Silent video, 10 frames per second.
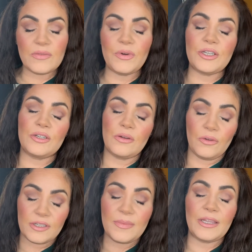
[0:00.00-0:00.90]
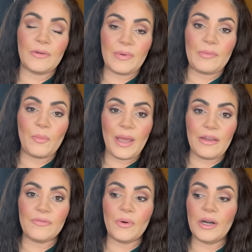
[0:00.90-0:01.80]
which ultimately we will pay
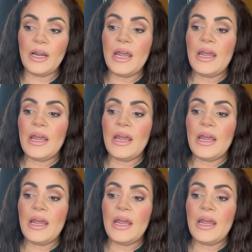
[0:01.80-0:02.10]
for,